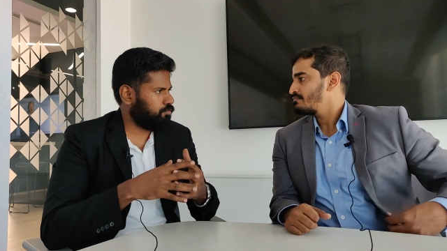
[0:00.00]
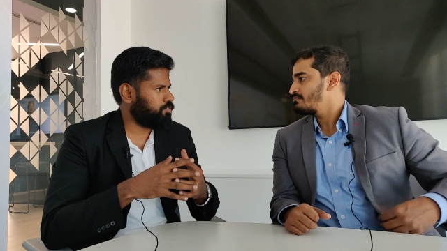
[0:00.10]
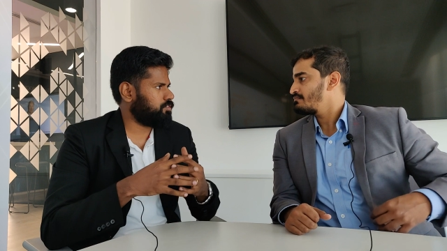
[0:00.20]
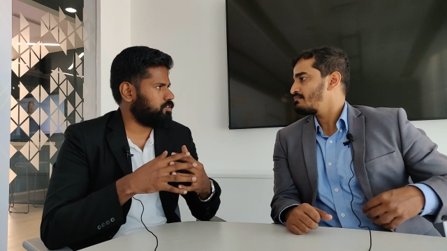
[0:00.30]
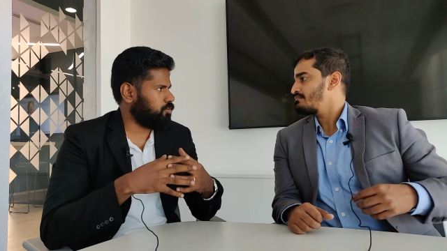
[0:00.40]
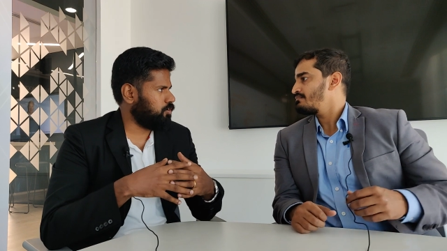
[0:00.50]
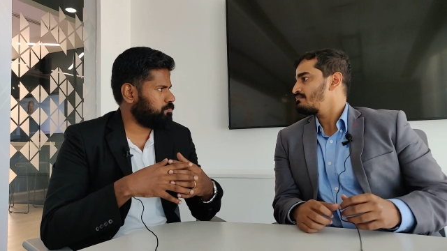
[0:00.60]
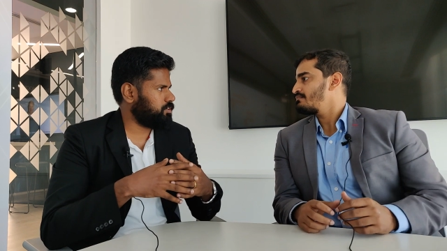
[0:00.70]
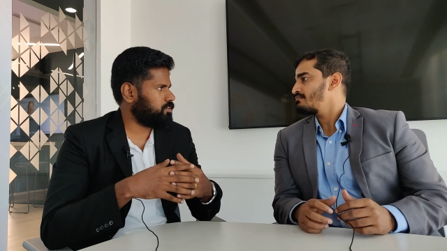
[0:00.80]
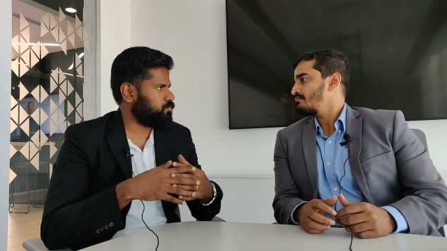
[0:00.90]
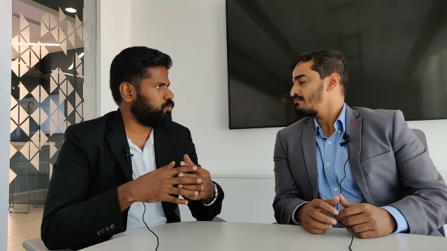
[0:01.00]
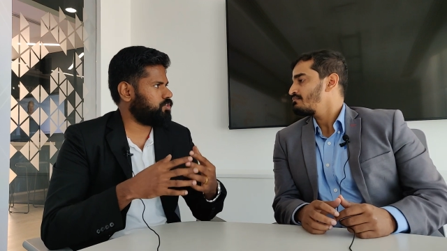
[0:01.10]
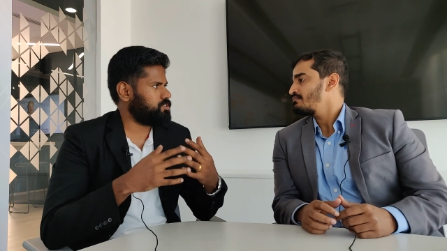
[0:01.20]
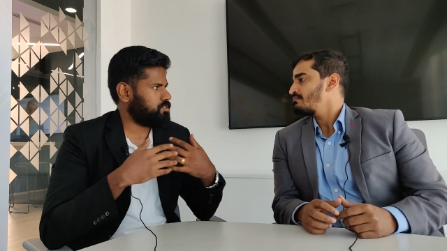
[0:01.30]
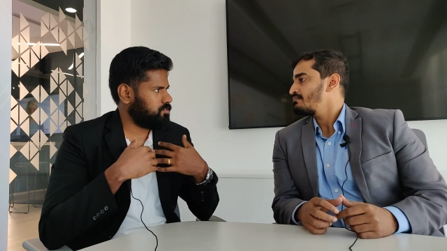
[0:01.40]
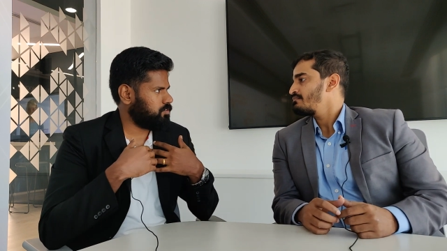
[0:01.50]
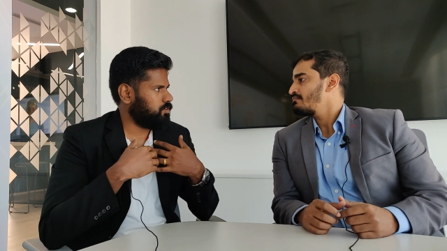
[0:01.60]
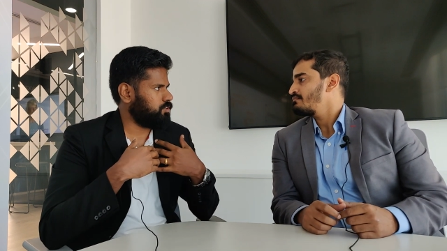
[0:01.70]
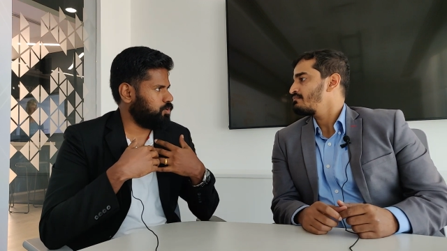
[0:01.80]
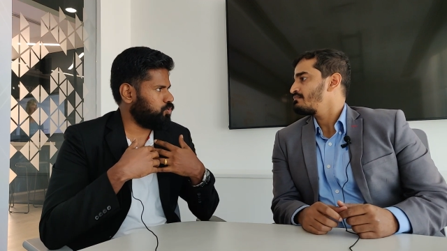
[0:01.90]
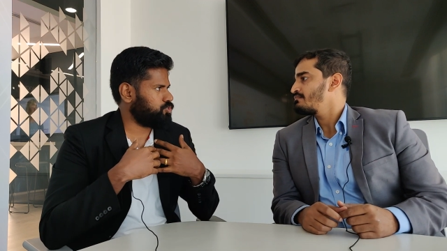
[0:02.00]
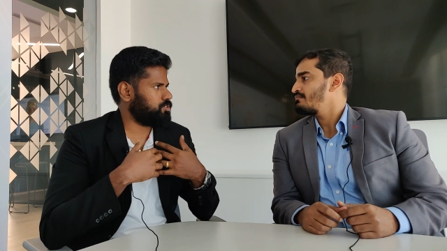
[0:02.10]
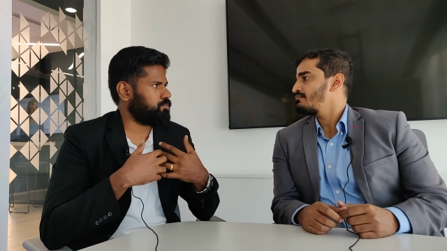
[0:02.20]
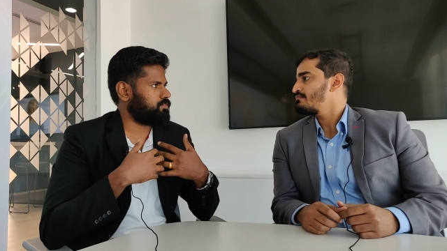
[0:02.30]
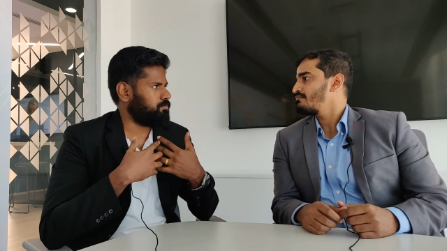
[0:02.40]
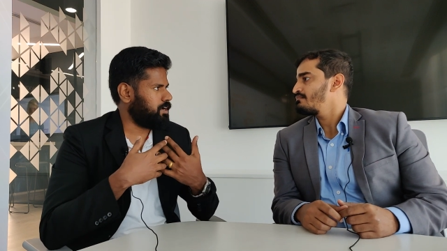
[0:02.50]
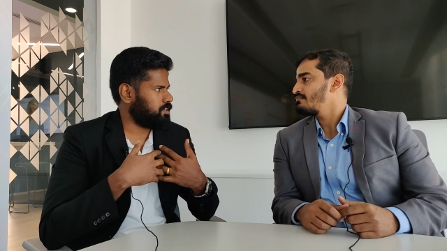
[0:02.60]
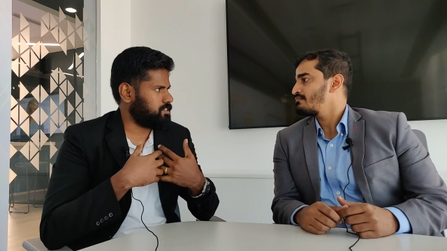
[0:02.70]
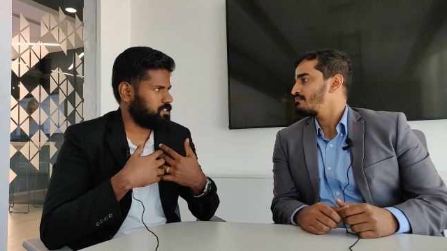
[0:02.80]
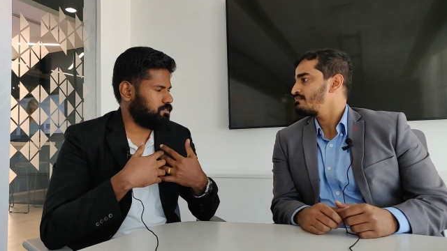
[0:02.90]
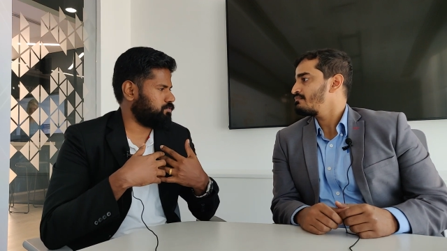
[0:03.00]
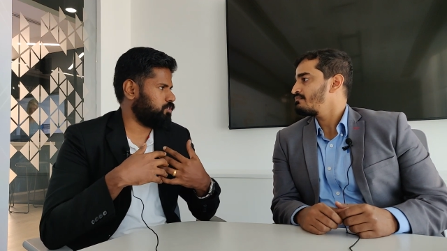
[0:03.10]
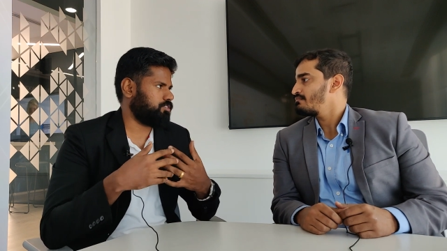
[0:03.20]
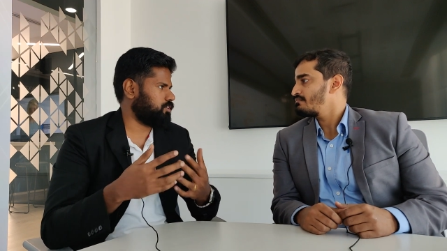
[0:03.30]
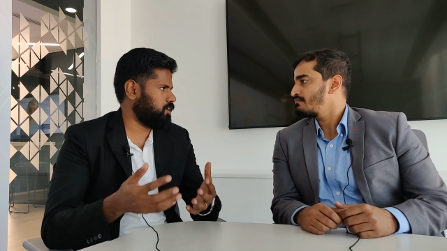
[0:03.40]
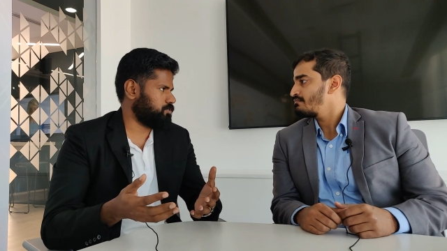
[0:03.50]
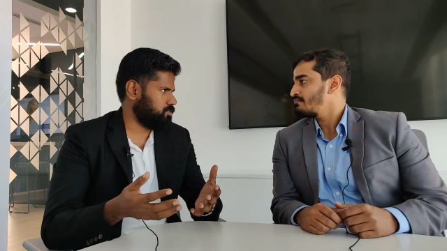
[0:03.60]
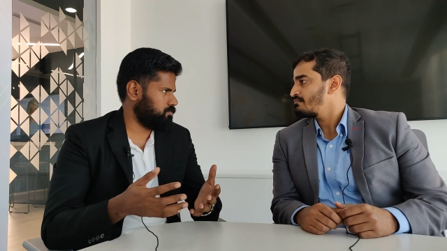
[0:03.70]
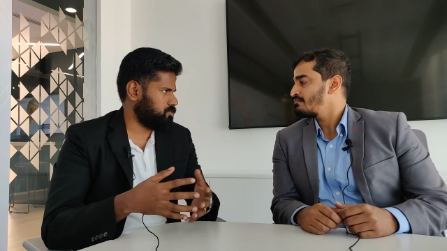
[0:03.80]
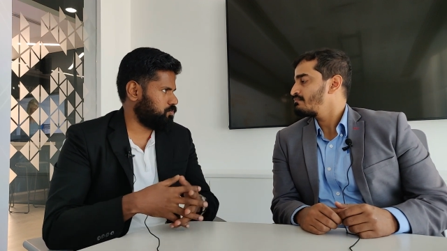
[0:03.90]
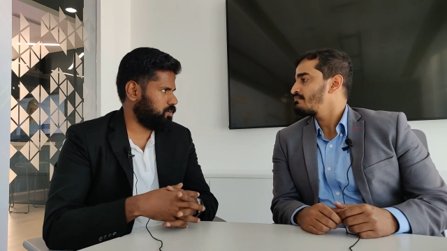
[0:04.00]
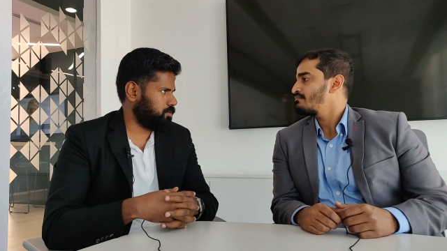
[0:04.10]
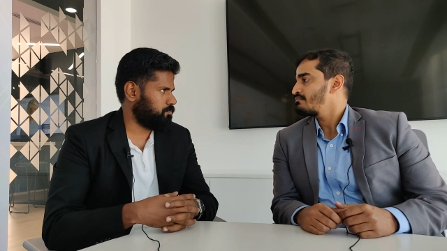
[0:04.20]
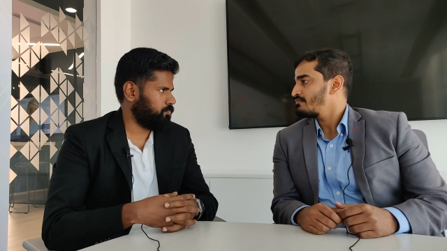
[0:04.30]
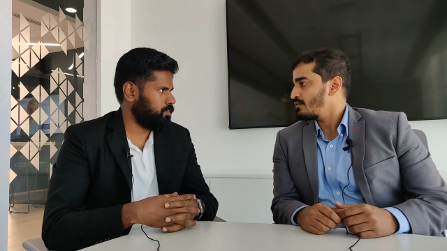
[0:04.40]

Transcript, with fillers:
Speaker 1: of the component was the ownership of the bank itself, not the cloud service provider.